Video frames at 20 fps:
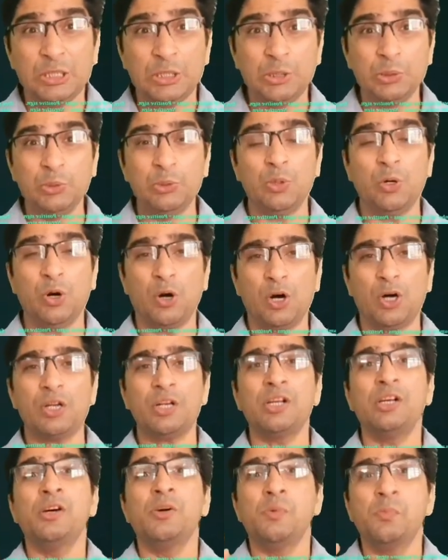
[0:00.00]
two or
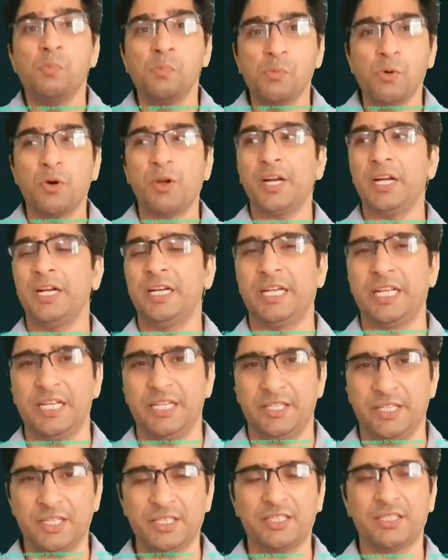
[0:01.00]
more
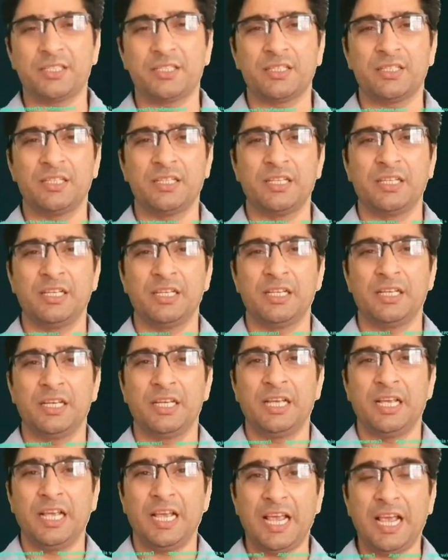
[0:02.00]
integers
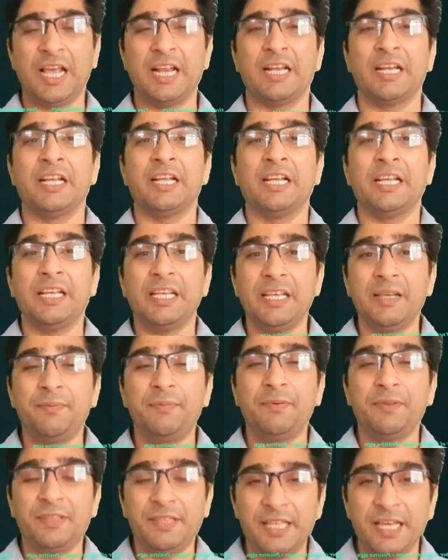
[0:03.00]
and
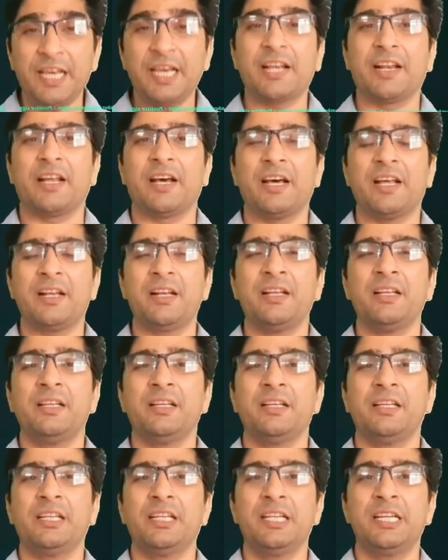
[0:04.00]
if there are
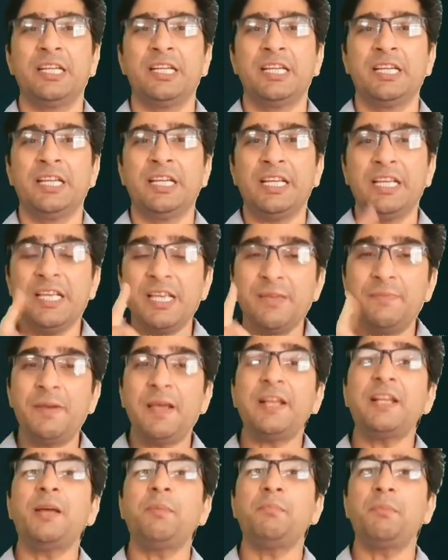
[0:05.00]

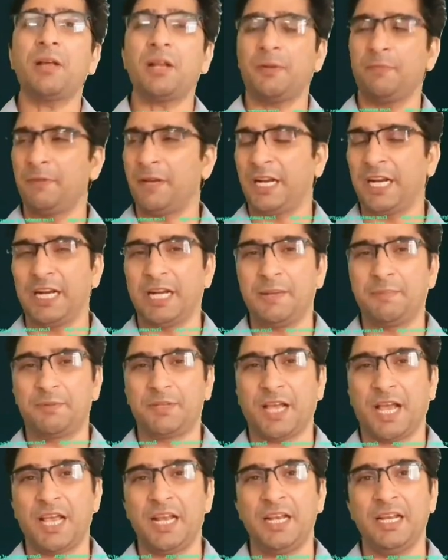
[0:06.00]
even number of negative
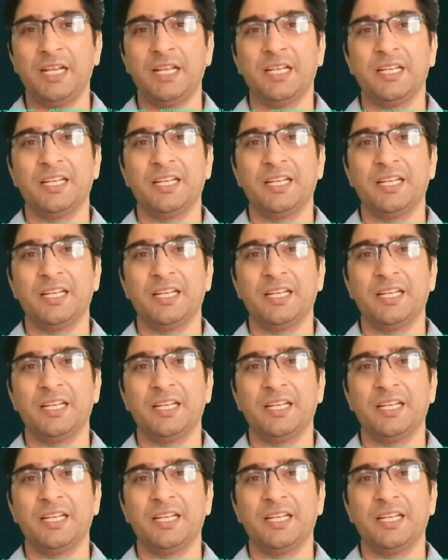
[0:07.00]
sign,